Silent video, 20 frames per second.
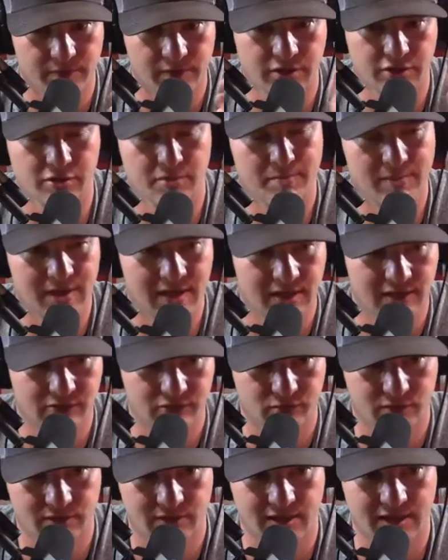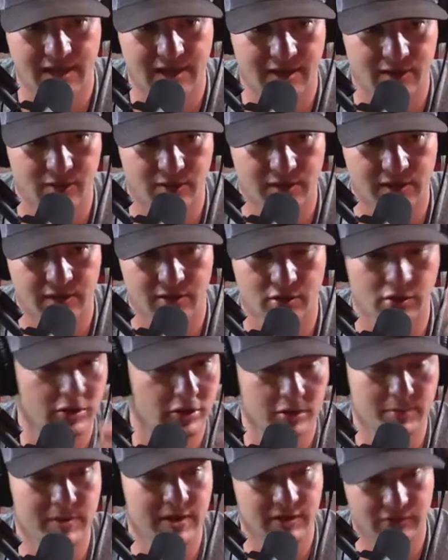meetings with the county or
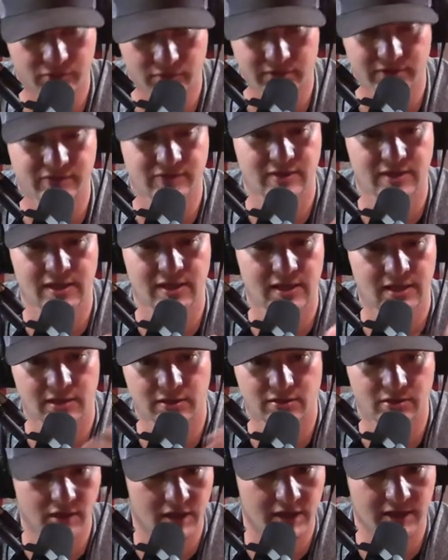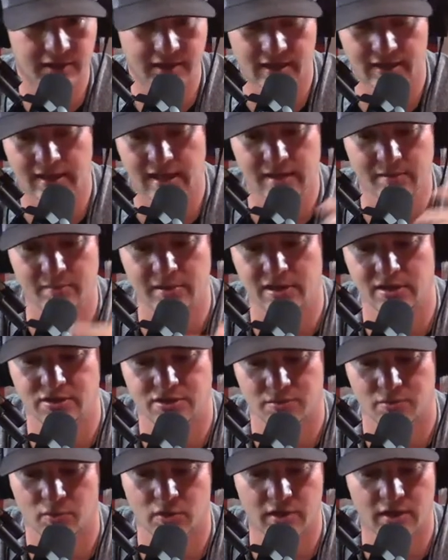your meetings with the city, Carolina Beach
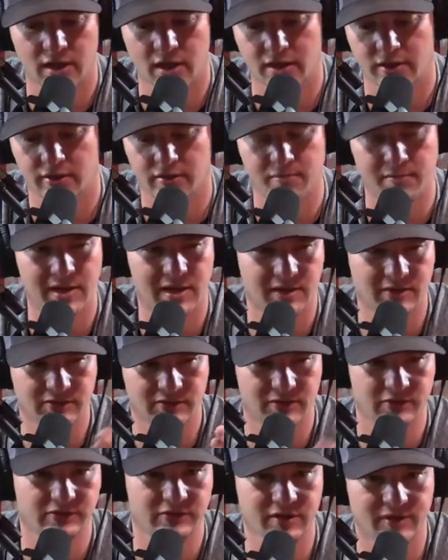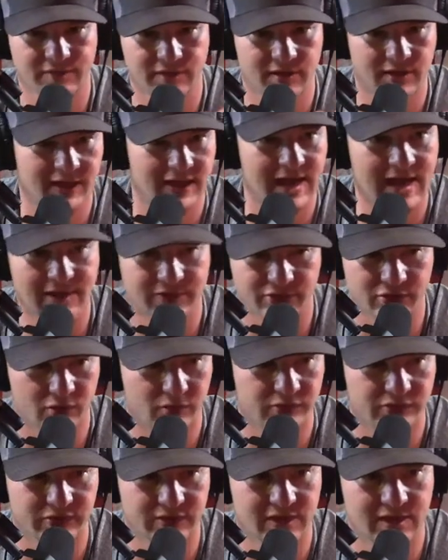and whatnot, the stuff that the guys
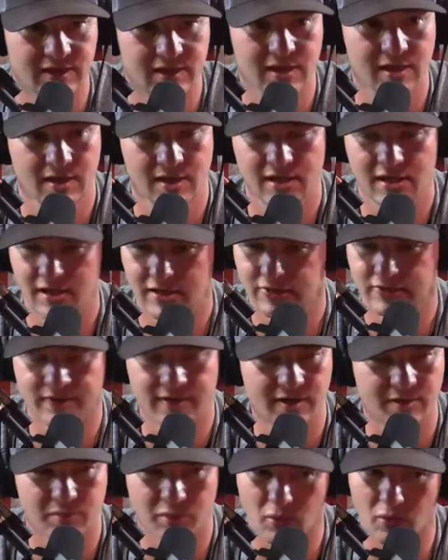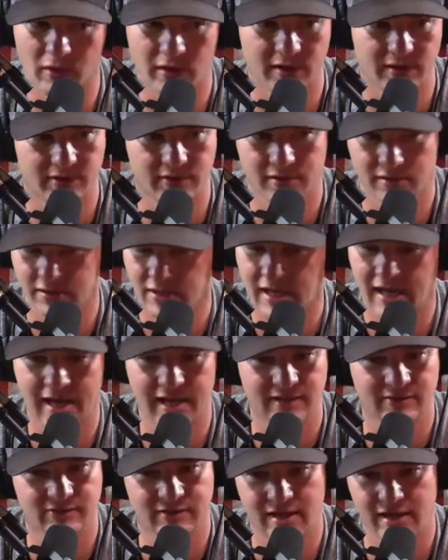don't see, it's very important.
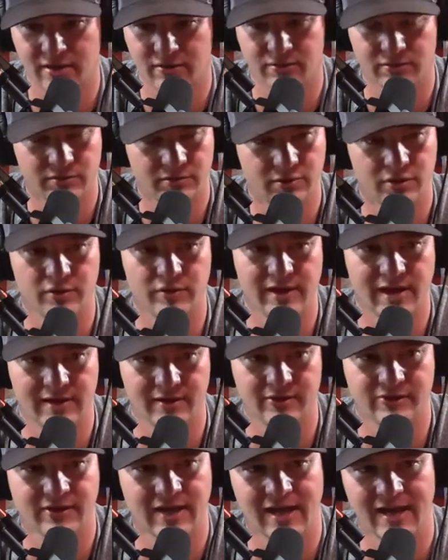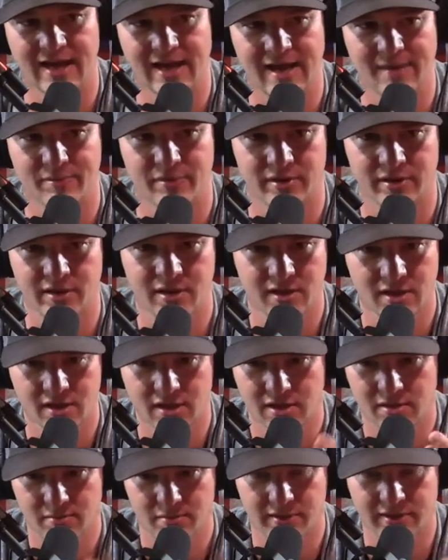Hands down, no doubt, it's got to happen.
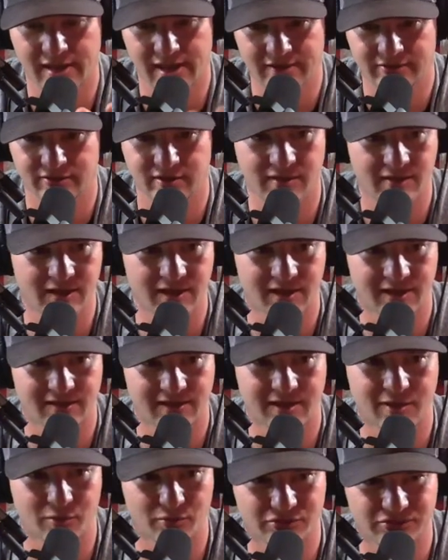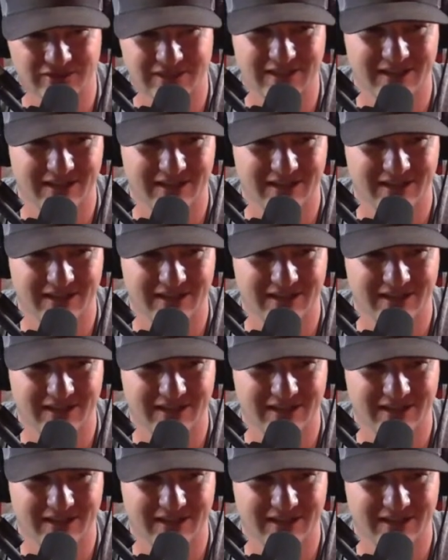But that's the thing. They don't see